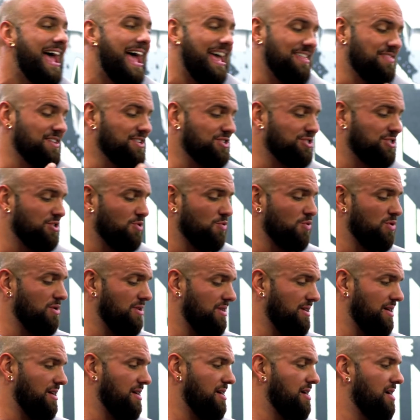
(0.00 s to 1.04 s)
And this is a
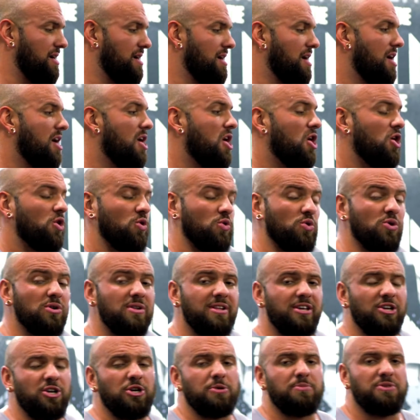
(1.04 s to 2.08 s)
really,
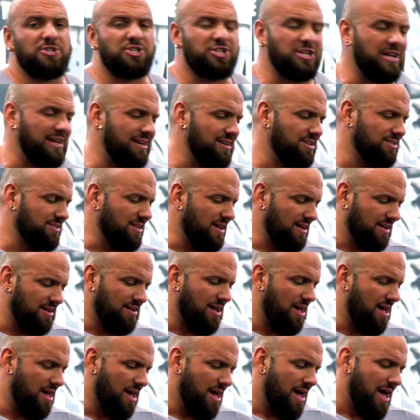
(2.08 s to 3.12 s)
really good machine. It's like,
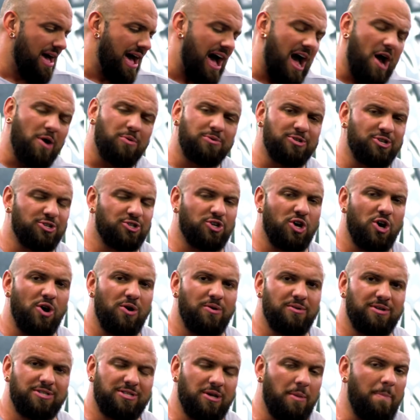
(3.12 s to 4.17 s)
I would just
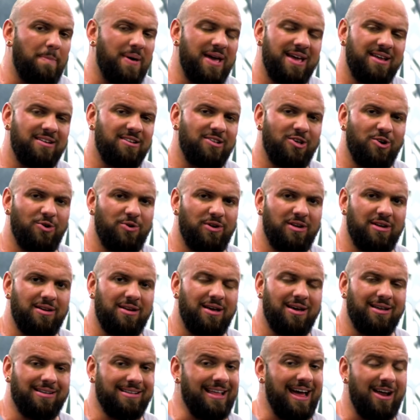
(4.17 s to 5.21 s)
call this a pin-loaded
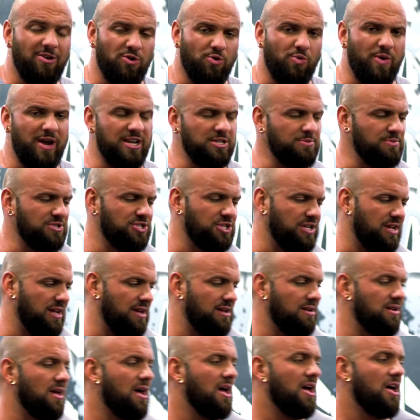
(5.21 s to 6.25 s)
lateral raise
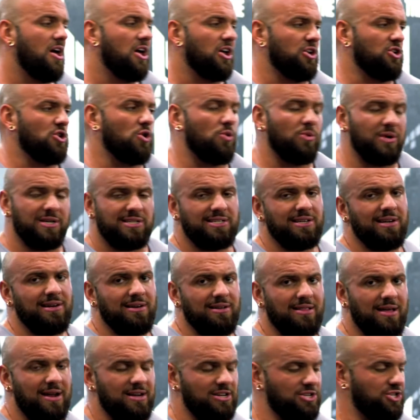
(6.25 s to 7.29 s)
machine. You don't always see it in
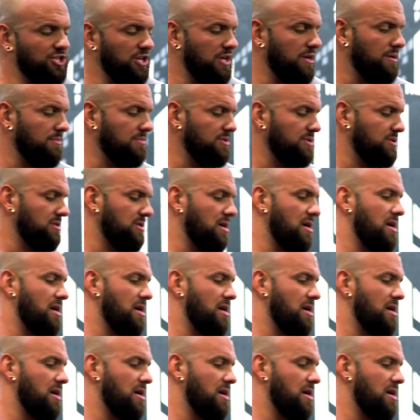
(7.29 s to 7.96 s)
a lot of gyms.